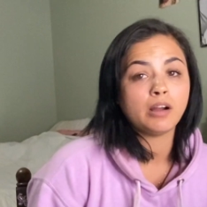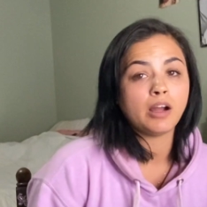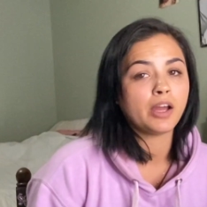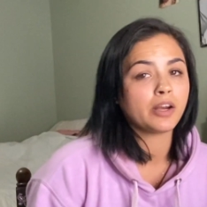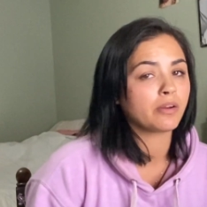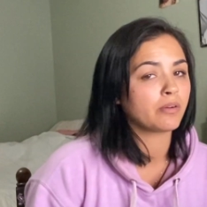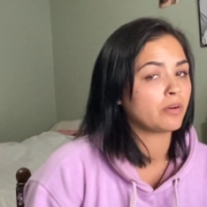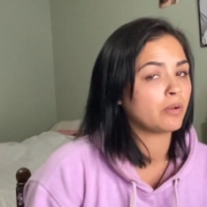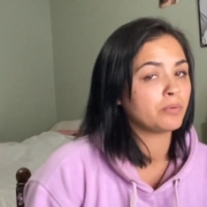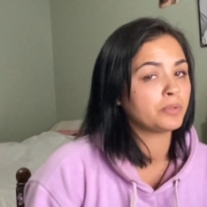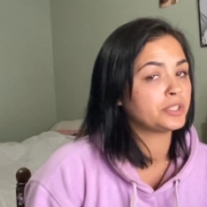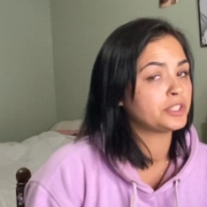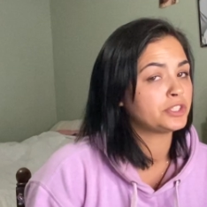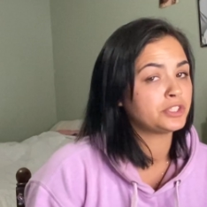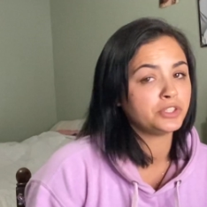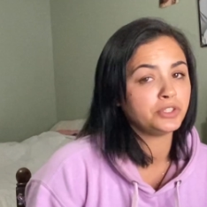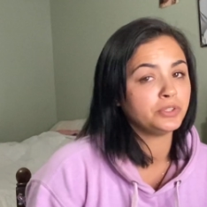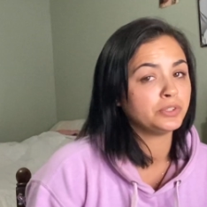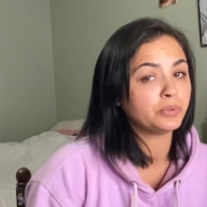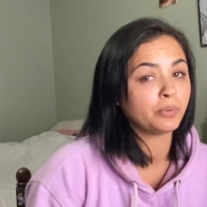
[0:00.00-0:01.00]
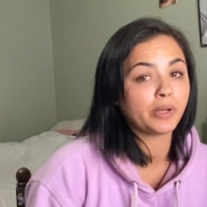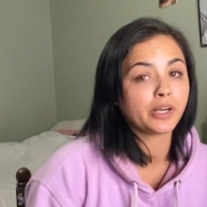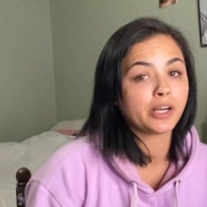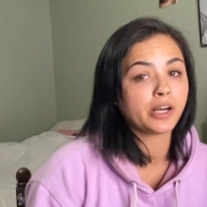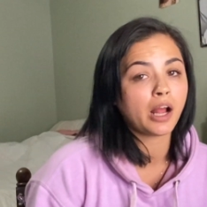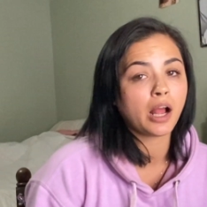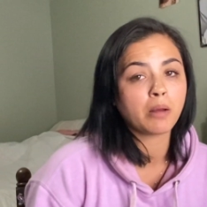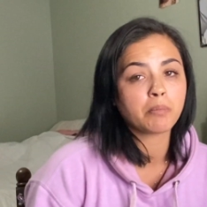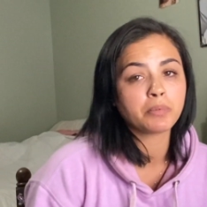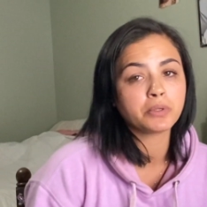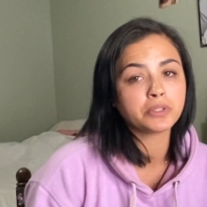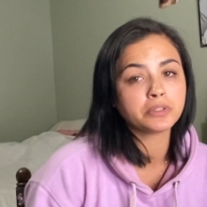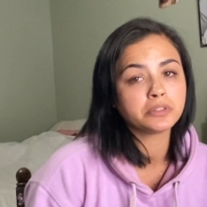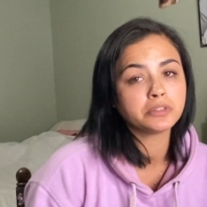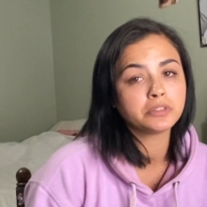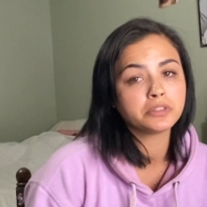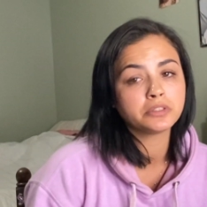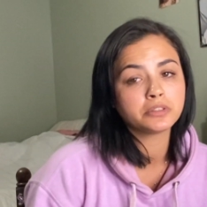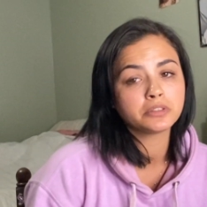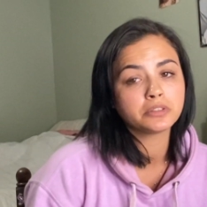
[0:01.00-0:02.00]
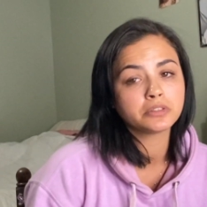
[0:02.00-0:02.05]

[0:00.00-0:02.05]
I don't always choose when it happens.